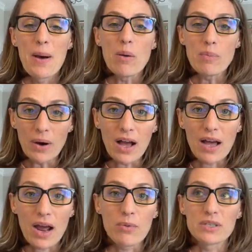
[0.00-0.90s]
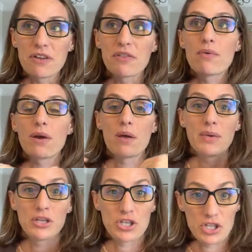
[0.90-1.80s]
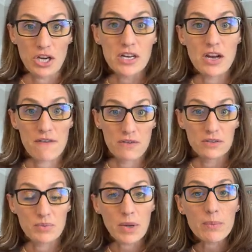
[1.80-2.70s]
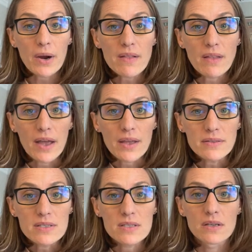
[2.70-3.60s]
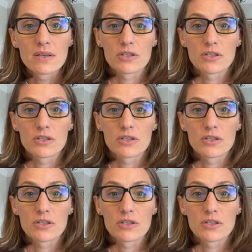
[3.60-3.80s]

But I would definitely recommend shutting off those big bright lights,